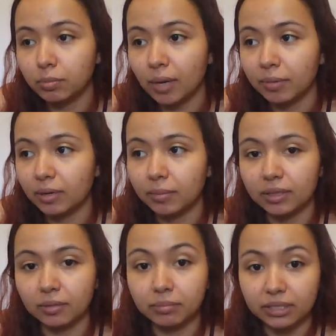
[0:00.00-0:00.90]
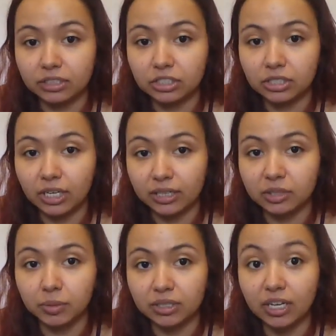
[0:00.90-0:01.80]
popping up on the beach, and
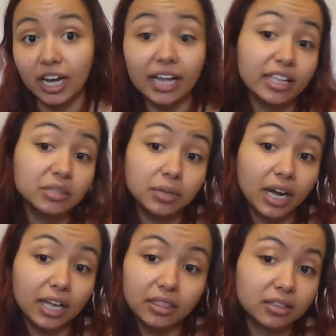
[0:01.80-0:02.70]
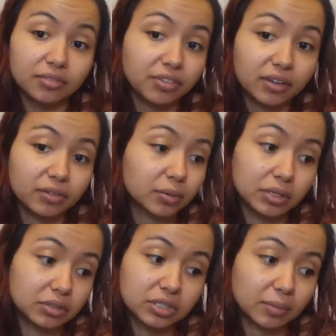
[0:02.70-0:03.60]
that's what I thought the favor
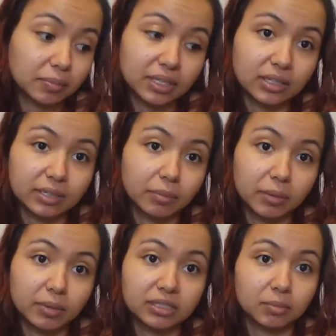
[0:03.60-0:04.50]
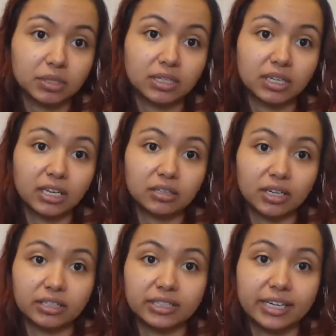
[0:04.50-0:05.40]
was, or something, like maybe something to get her
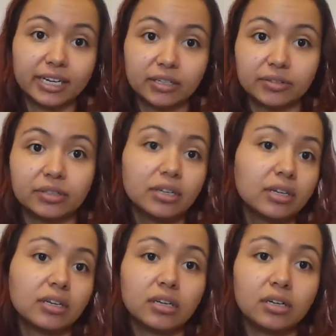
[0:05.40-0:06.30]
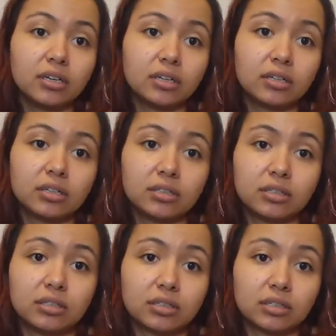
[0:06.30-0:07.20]
out of town.
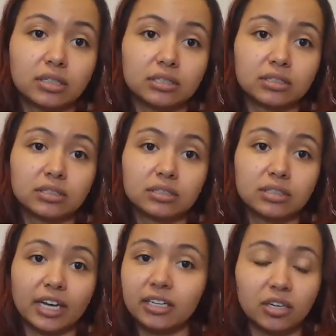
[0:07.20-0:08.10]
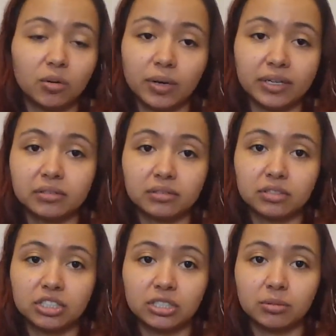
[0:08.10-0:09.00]
Because I didn't know why
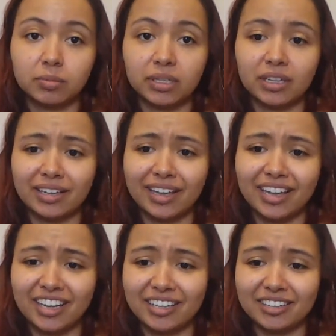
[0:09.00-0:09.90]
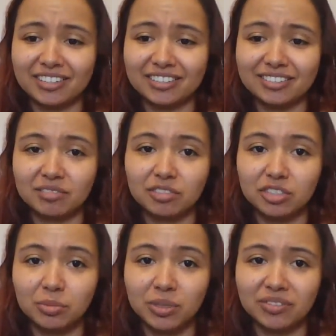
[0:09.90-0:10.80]
she would be like, hey,
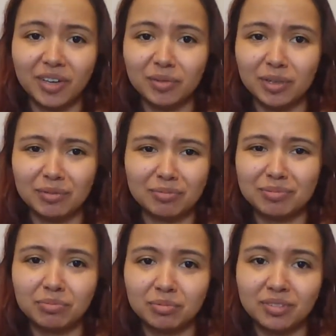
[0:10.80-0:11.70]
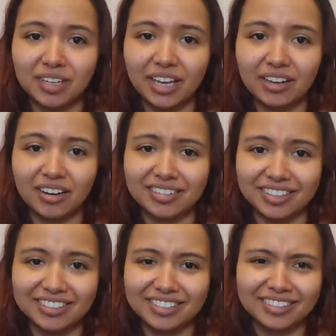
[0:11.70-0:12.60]
do me a favor and get
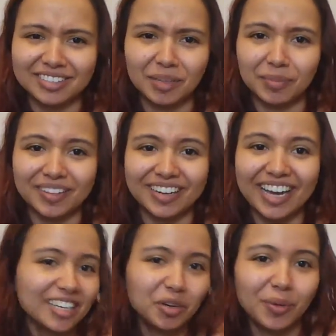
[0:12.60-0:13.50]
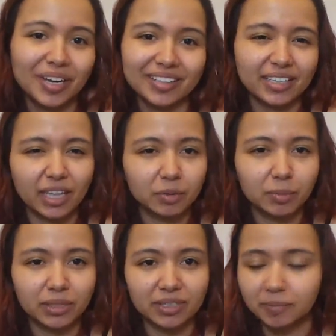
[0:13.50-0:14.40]
Connors or something. I didn't know why like that would
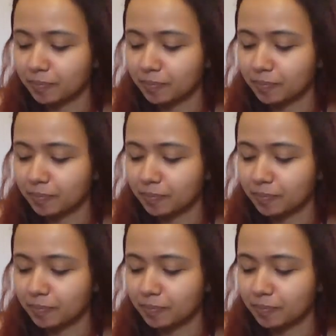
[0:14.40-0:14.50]
be it.